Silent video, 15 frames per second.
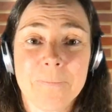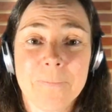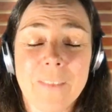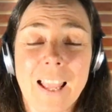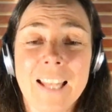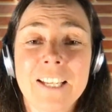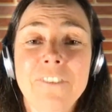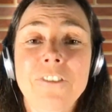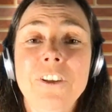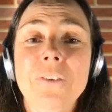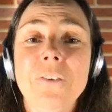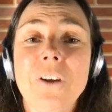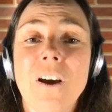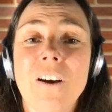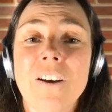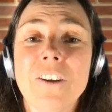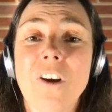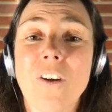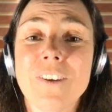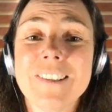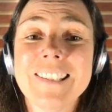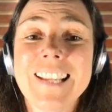And if you can't
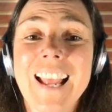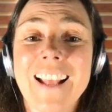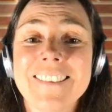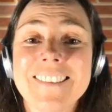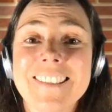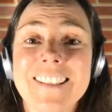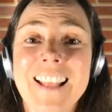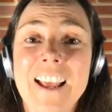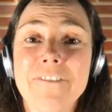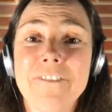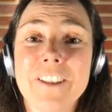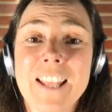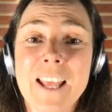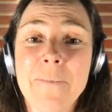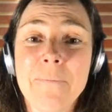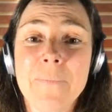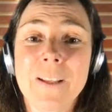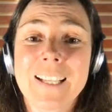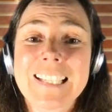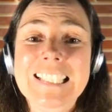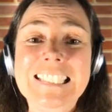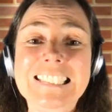honestly answer that for them,
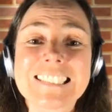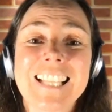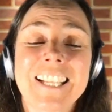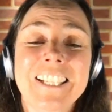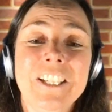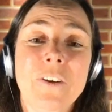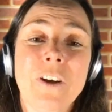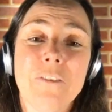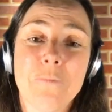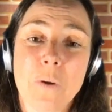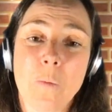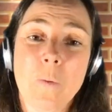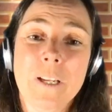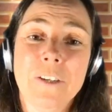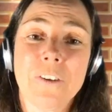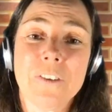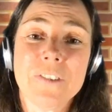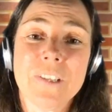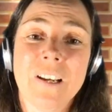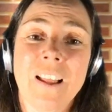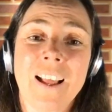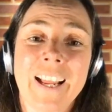then you have probably crossed the
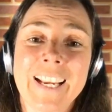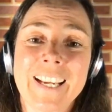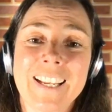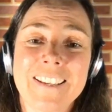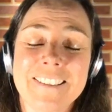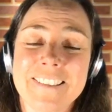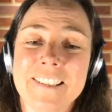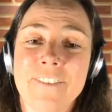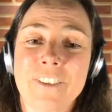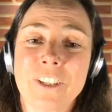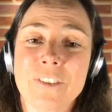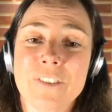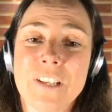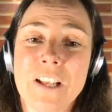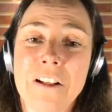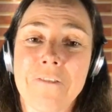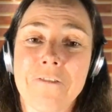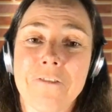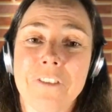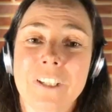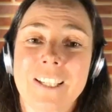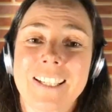line into serving
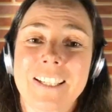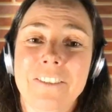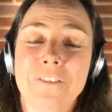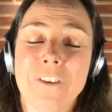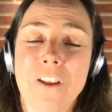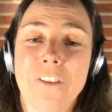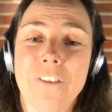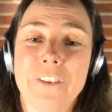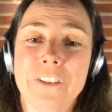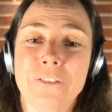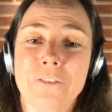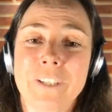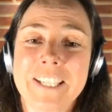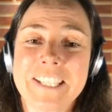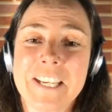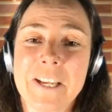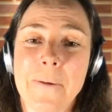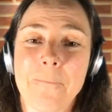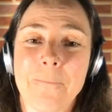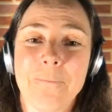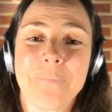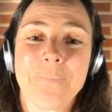yourself rather than your reader.
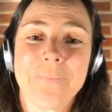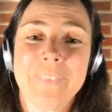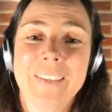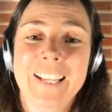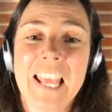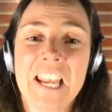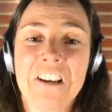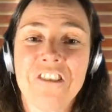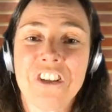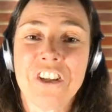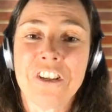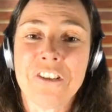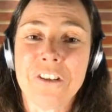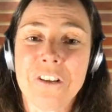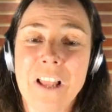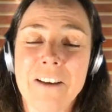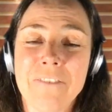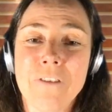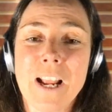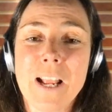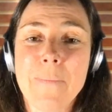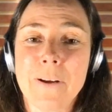Get a journal and
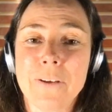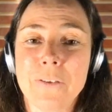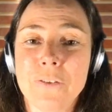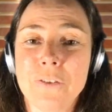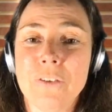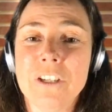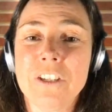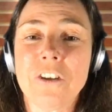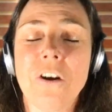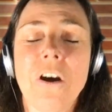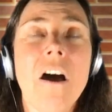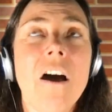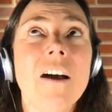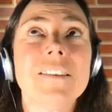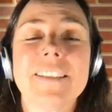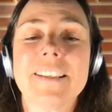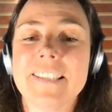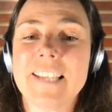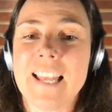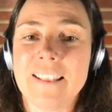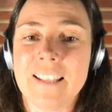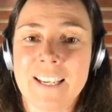write about your story to your heart's
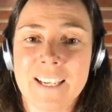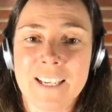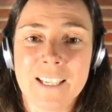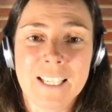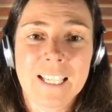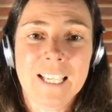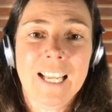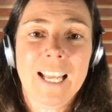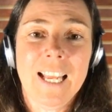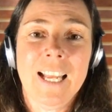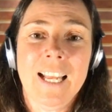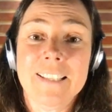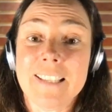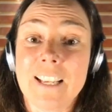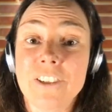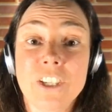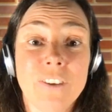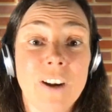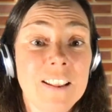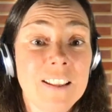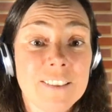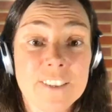content there. It's actually a
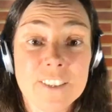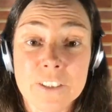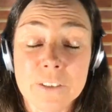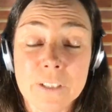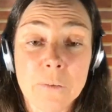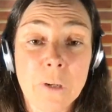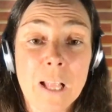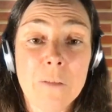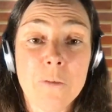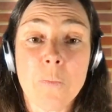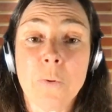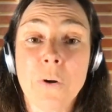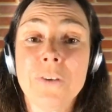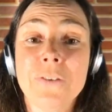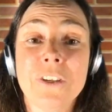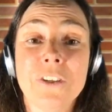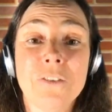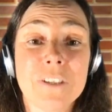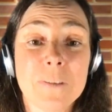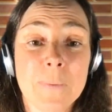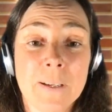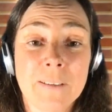great thing to do. It will help you process your
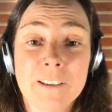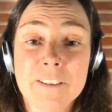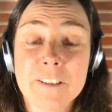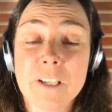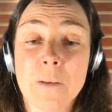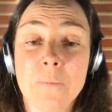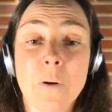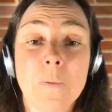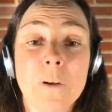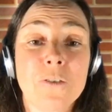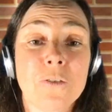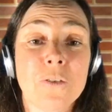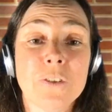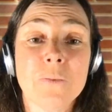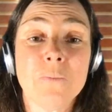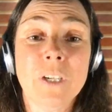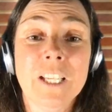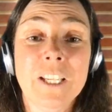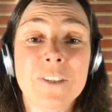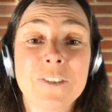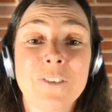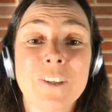experience. It'll probably draw some really
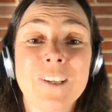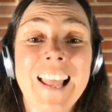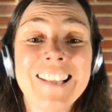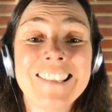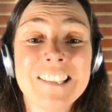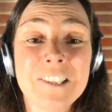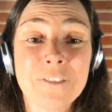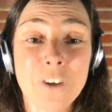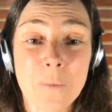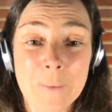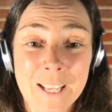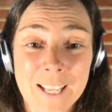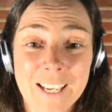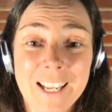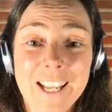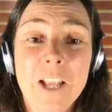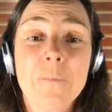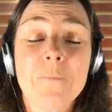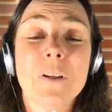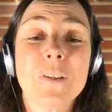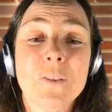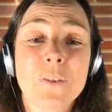useful lessons from it,
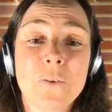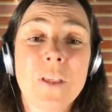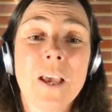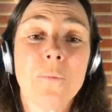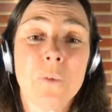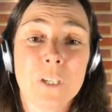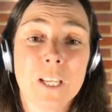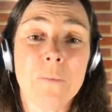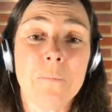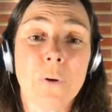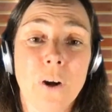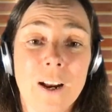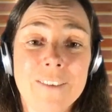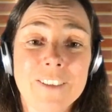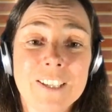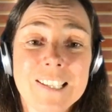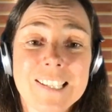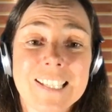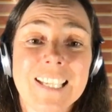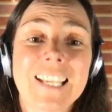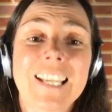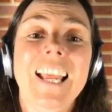but do that work in private
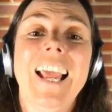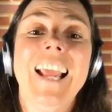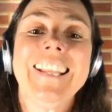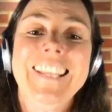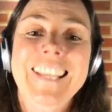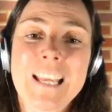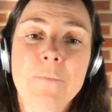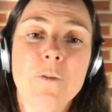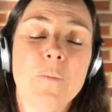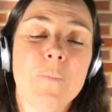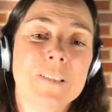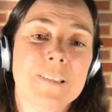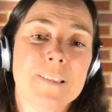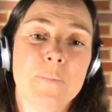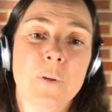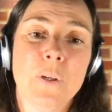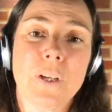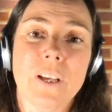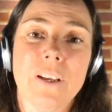and keep your business book